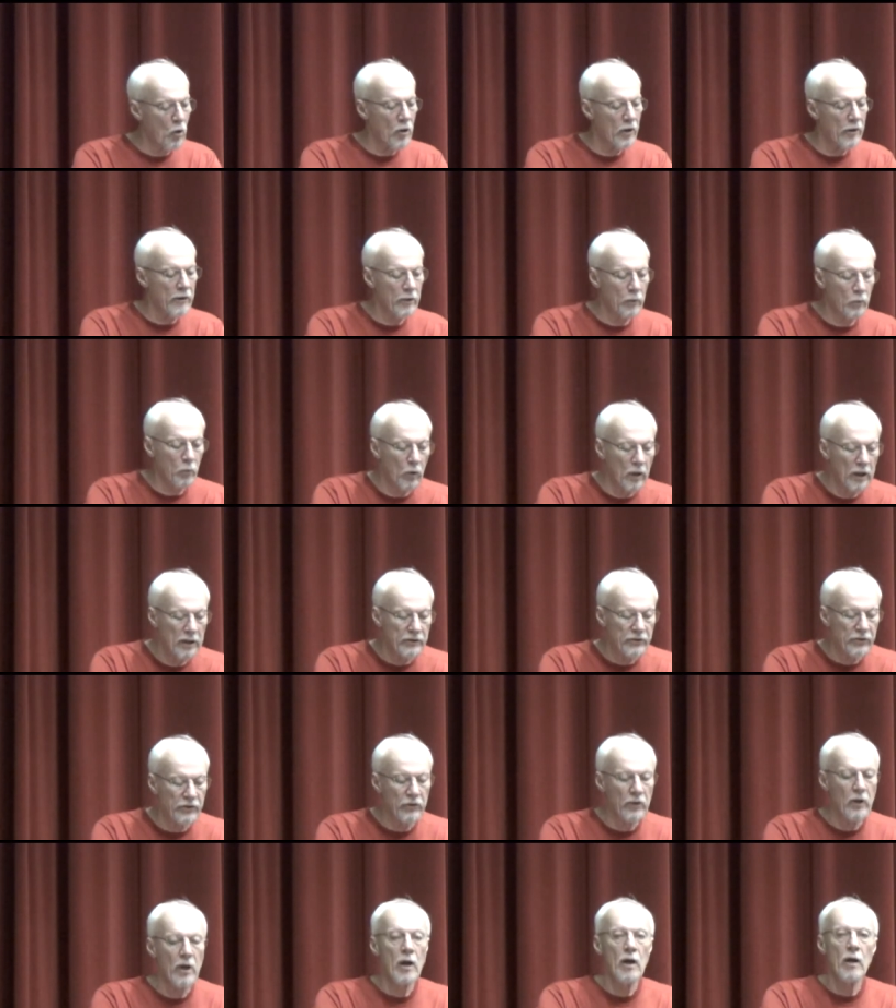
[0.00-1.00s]
more than
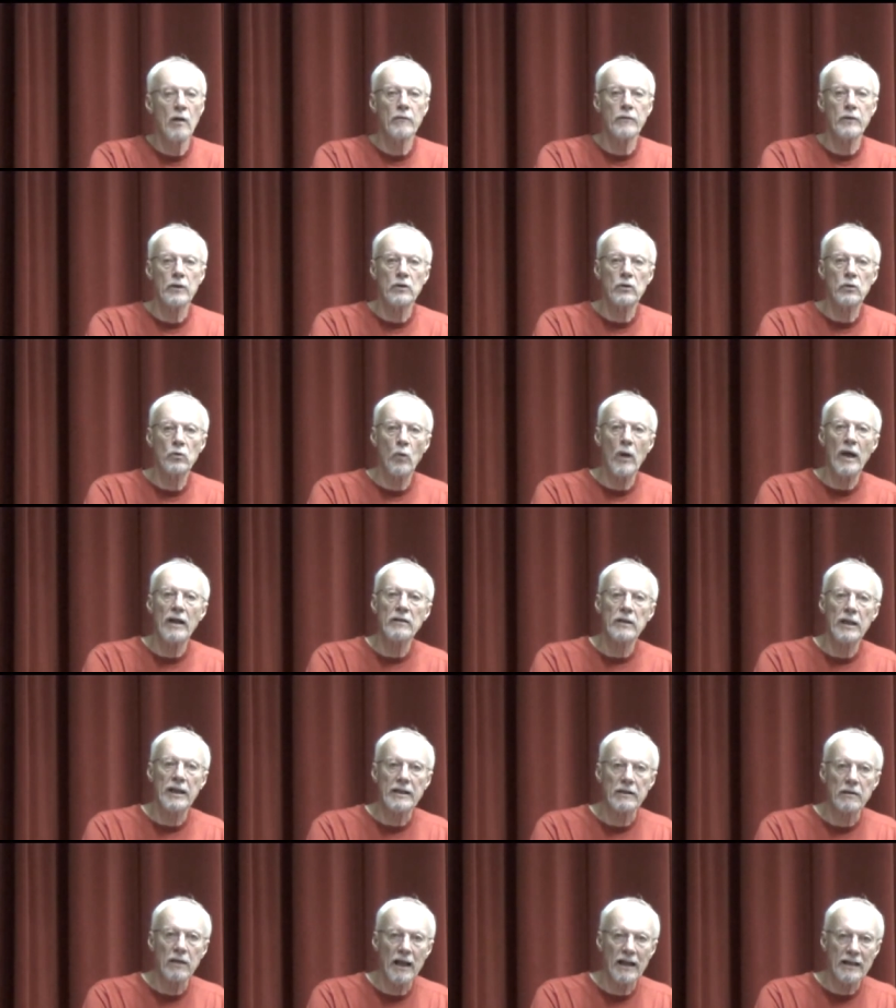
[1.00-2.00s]
once for
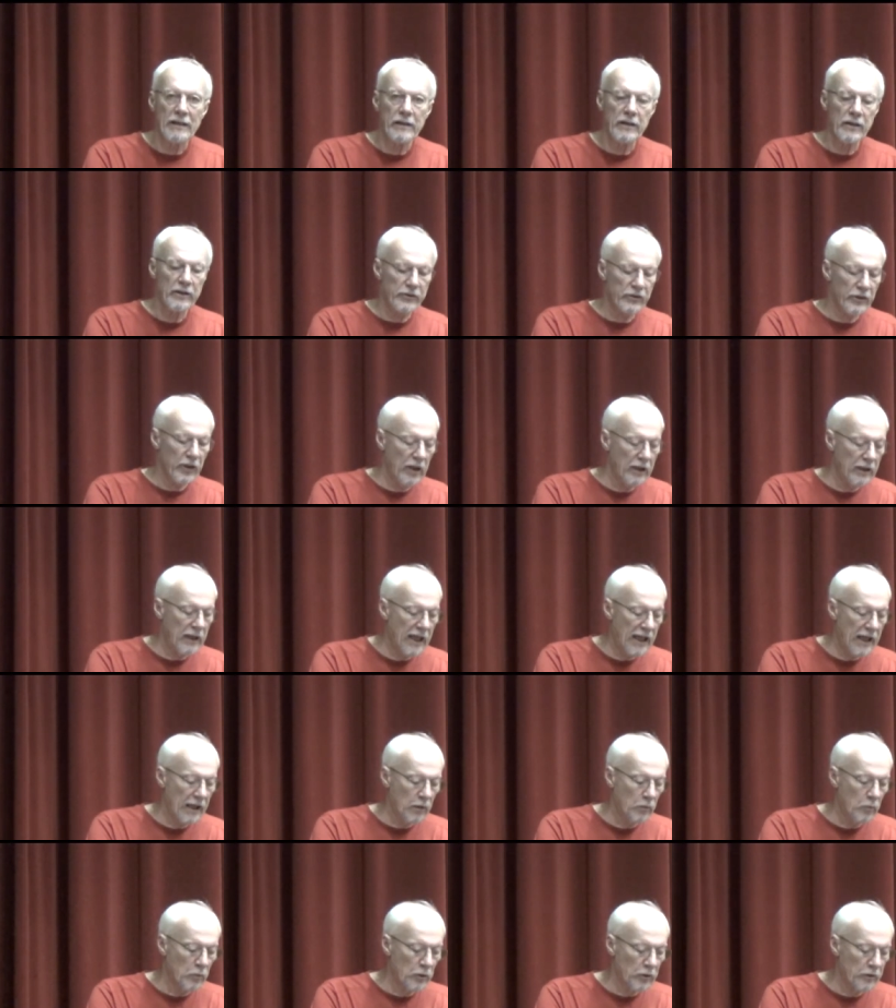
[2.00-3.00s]
dwelling like this on
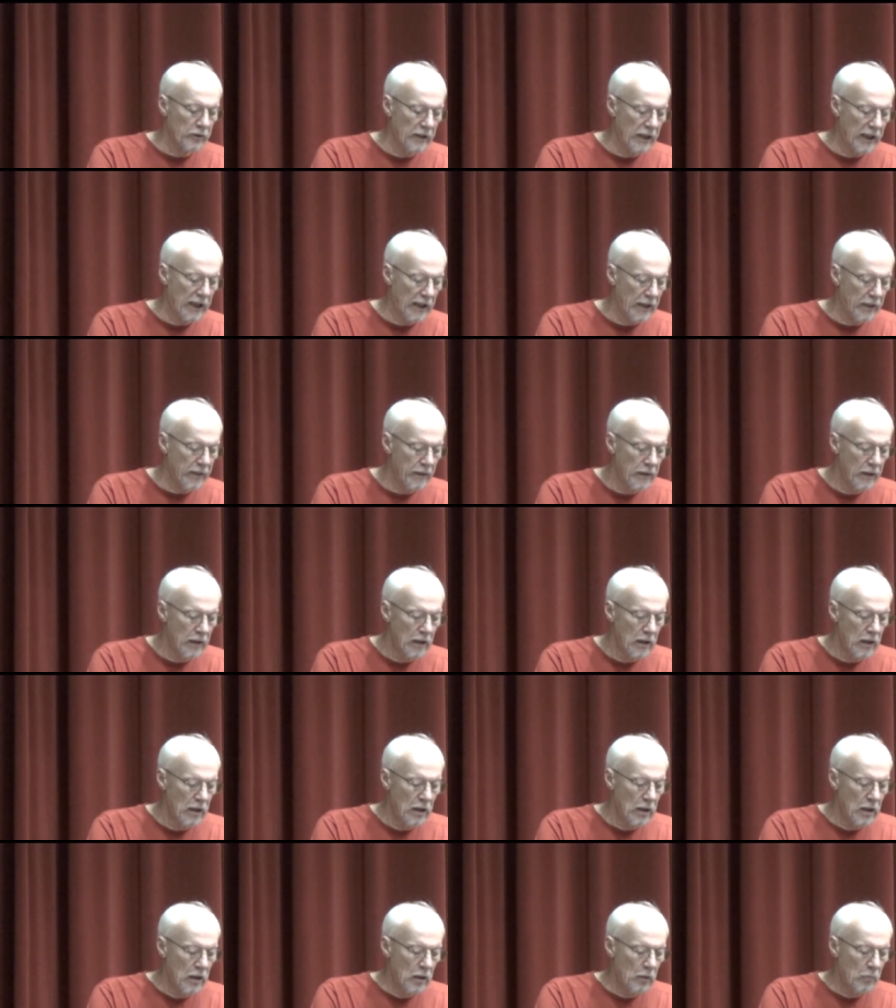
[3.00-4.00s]
animal death.
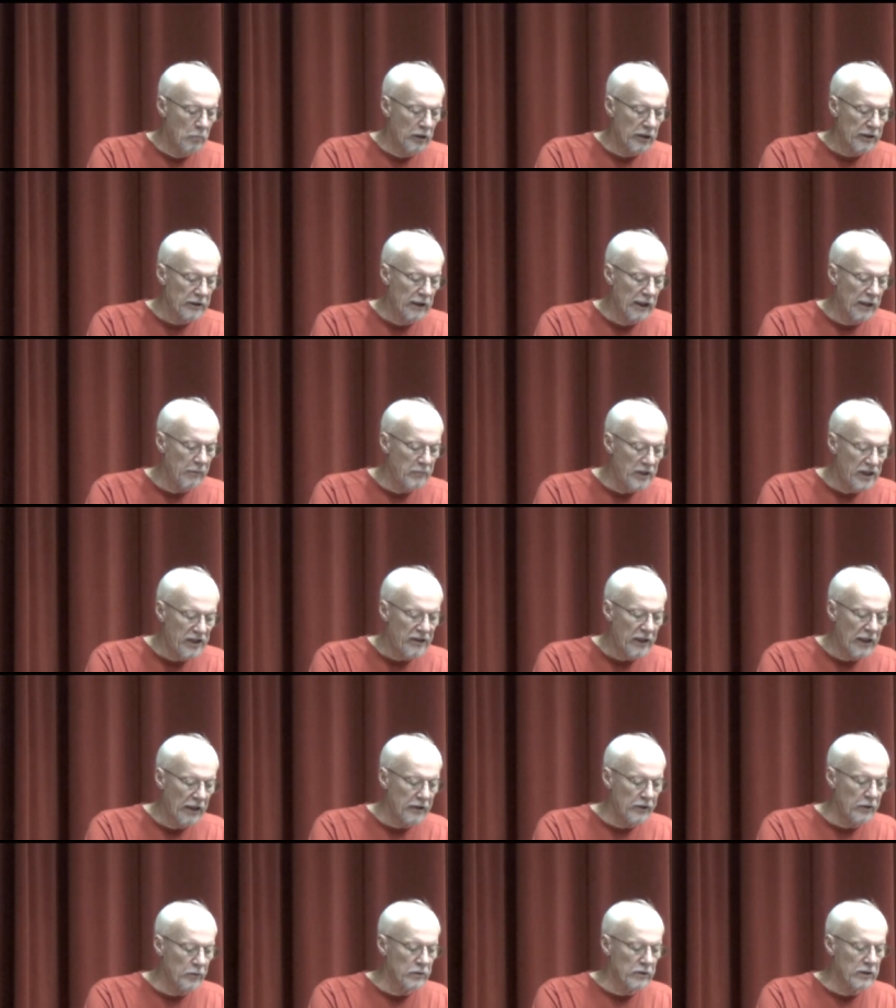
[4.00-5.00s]
But let me
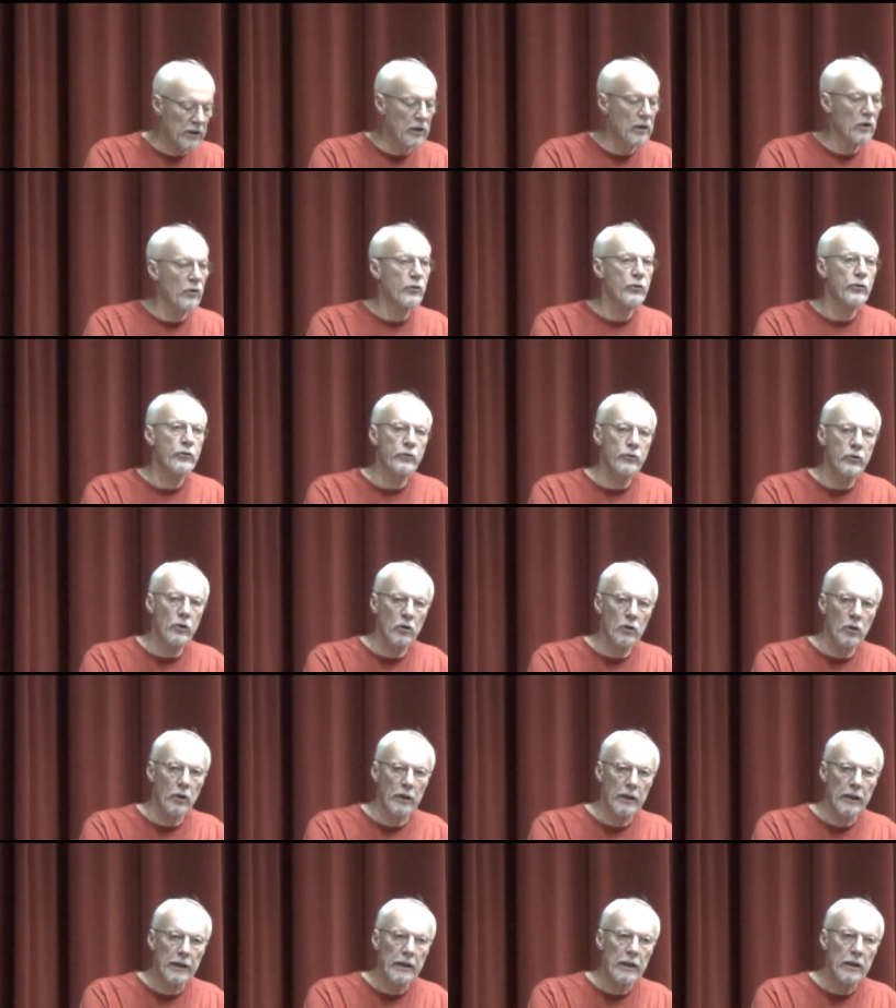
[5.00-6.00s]
tell you a little
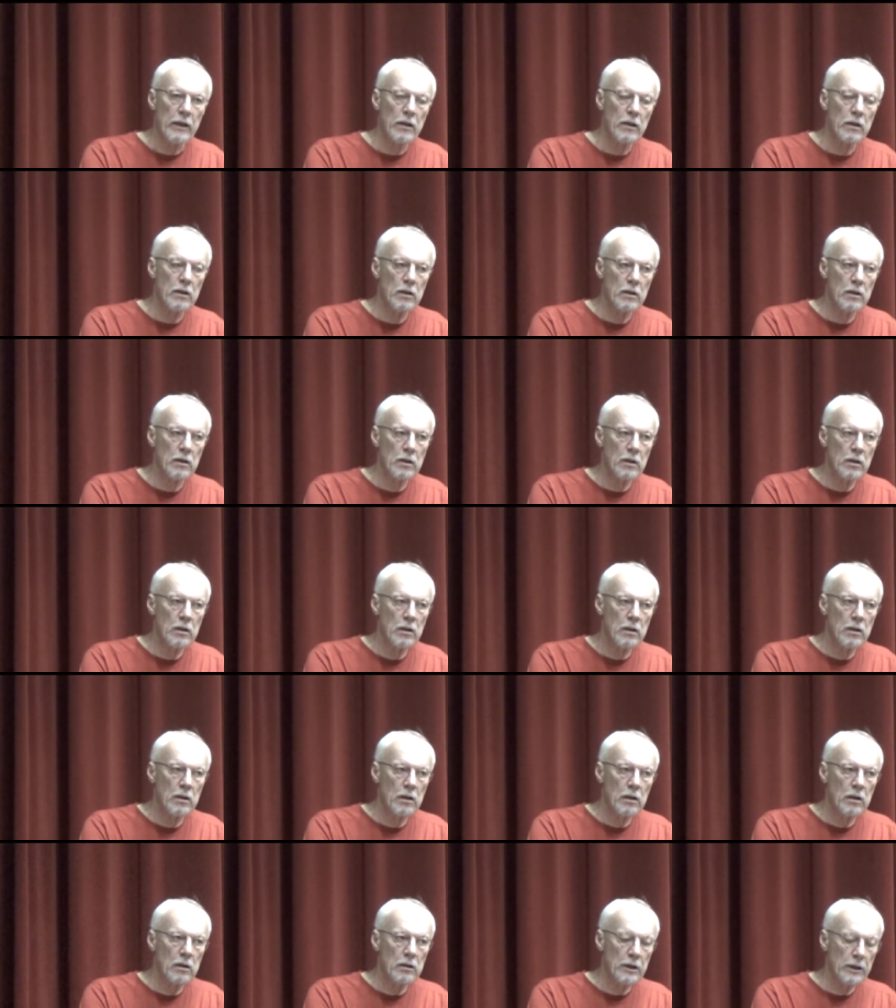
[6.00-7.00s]
story,
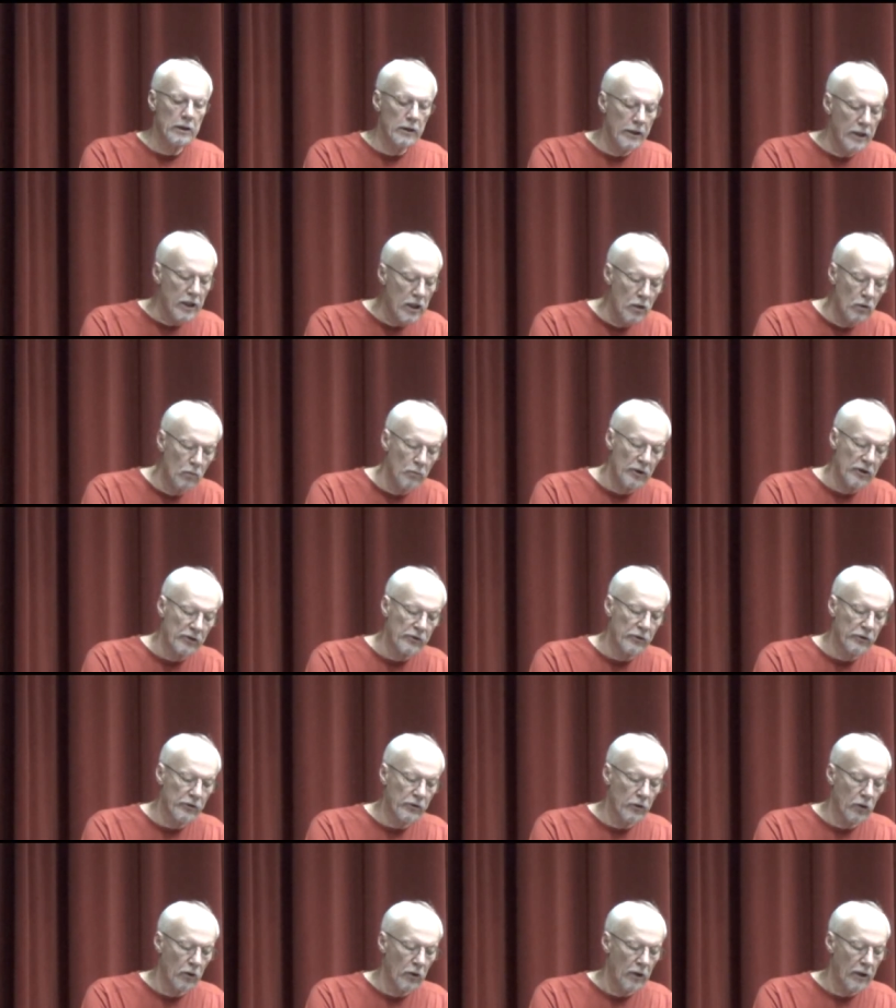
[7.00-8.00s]
a little human
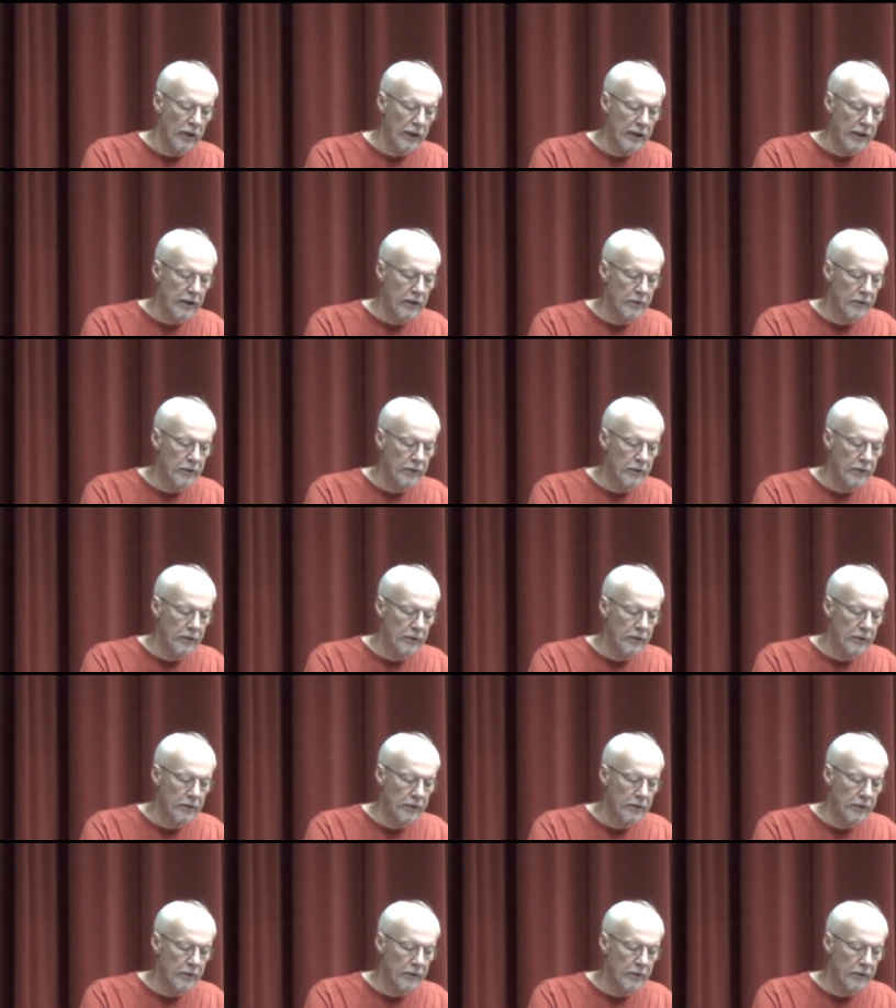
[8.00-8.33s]
story.